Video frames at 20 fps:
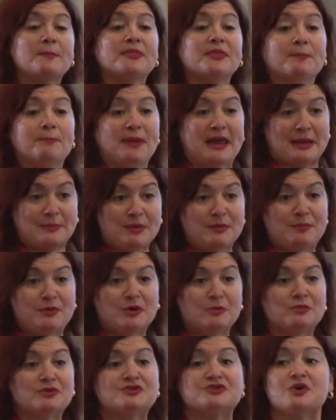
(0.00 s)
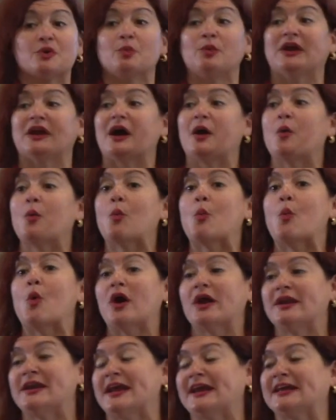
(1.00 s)
the baby boomers, we got
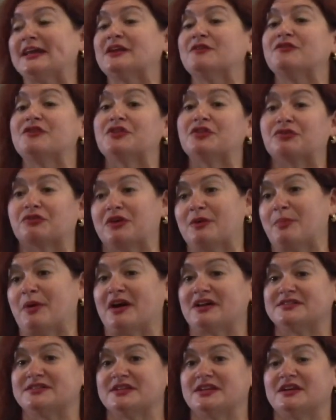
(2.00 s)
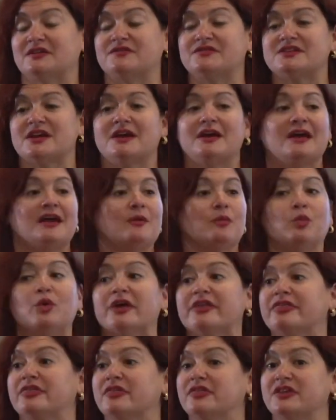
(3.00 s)
1 negative and 3 positives.
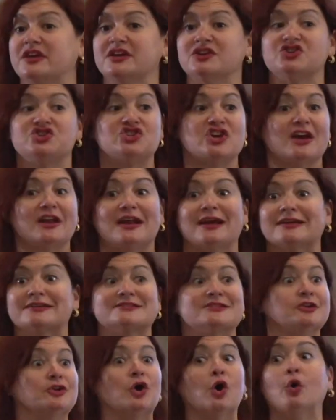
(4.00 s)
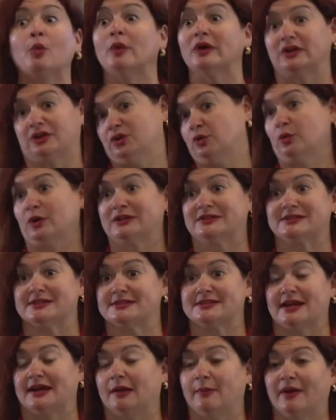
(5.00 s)
With the Gen X, no one knew what to
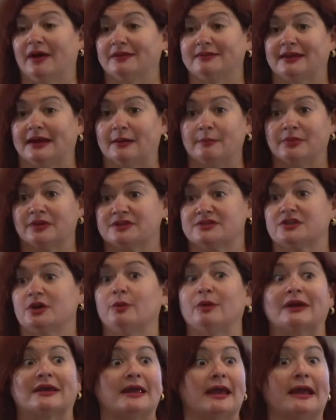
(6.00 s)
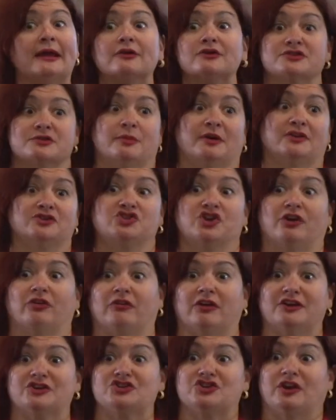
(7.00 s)
say about them because no one cares about
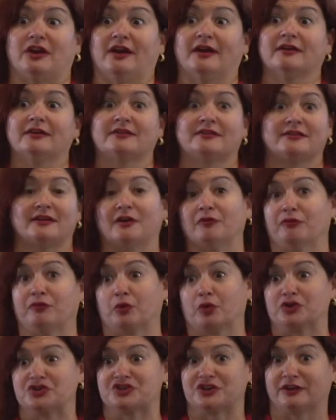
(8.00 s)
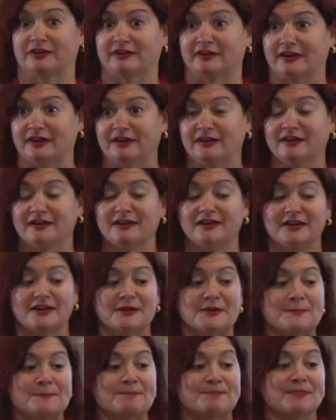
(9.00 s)
Generation X, unfortunately.
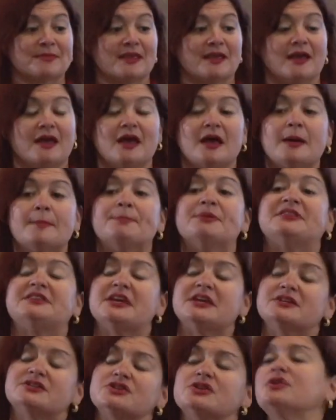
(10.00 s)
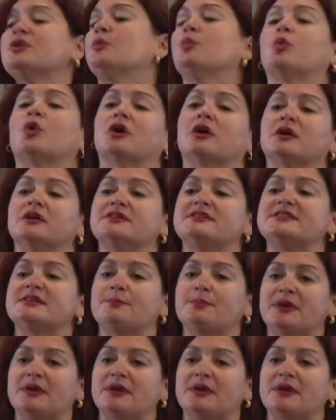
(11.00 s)
But these are the words that